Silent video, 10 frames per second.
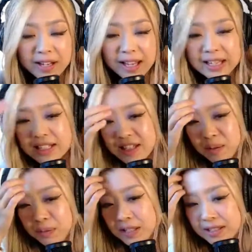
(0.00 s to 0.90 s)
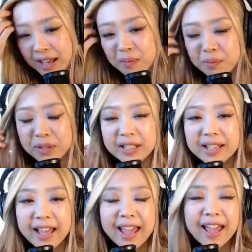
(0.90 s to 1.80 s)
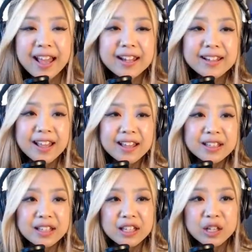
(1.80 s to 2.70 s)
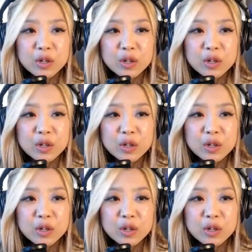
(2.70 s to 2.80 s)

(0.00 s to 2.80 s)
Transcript: any Japanese company, and